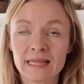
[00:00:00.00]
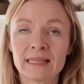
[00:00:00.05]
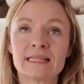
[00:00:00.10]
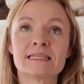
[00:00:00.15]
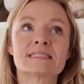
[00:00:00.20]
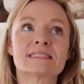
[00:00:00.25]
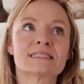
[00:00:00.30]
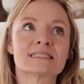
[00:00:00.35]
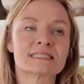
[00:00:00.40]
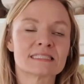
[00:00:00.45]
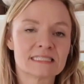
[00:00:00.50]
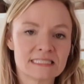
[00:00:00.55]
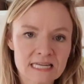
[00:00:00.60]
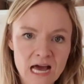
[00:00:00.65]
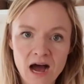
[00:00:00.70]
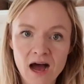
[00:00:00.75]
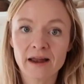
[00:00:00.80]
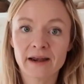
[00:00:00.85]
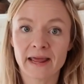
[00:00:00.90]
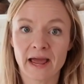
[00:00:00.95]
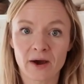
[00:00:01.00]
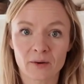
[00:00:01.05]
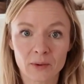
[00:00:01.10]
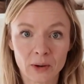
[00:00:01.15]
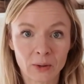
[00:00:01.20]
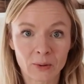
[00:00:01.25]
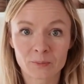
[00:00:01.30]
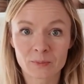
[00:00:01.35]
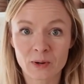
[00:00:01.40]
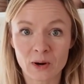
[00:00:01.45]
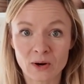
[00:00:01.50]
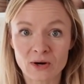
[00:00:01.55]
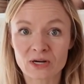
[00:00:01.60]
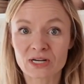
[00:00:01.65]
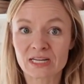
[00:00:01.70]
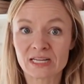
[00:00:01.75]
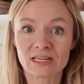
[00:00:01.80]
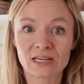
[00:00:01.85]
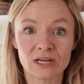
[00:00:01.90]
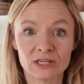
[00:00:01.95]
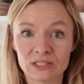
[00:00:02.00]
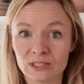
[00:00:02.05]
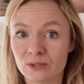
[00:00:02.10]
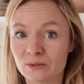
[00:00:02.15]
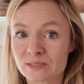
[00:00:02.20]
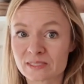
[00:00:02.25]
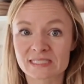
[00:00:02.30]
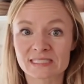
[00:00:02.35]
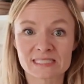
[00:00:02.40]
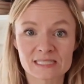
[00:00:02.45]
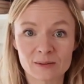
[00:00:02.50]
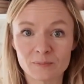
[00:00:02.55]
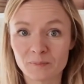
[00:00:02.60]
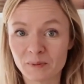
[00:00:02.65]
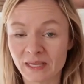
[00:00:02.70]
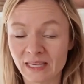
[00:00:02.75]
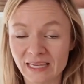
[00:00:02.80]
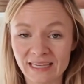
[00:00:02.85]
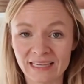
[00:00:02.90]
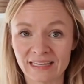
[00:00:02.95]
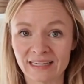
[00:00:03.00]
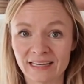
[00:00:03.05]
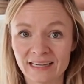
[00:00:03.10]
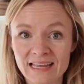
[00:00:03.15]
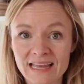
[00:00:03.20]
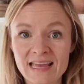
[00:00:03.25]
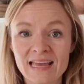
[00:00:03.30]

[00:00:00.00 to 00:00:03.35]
This is not how home gardening used to be.